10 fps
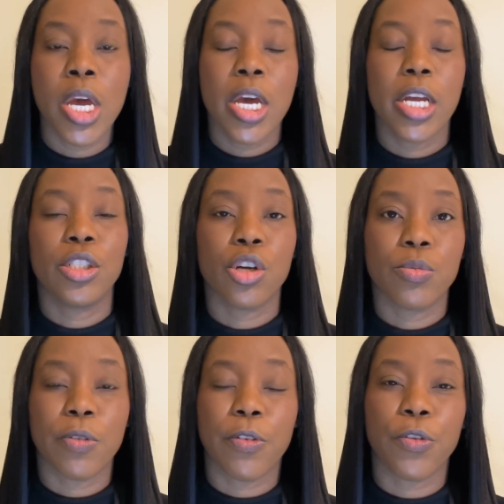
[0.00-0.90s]
in terms
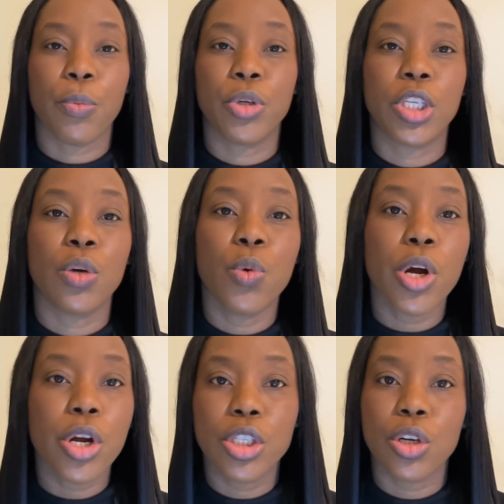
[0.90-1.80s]
of if you're putting
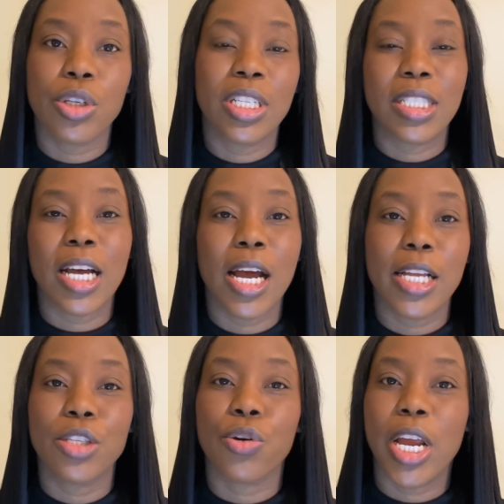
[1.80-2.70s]
words or
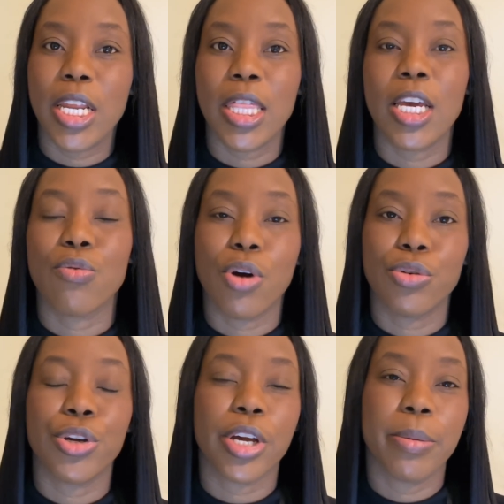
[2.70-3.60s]
designs or anything around
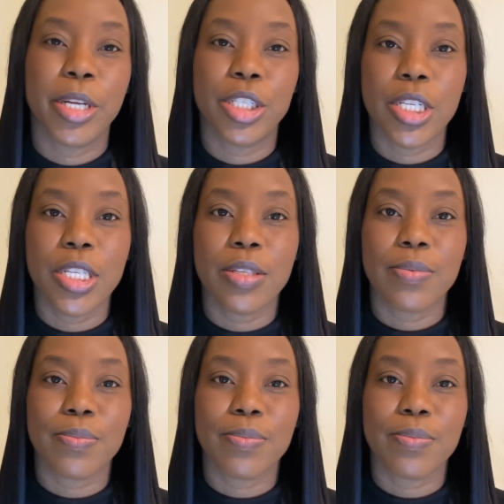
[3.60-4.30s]
your images.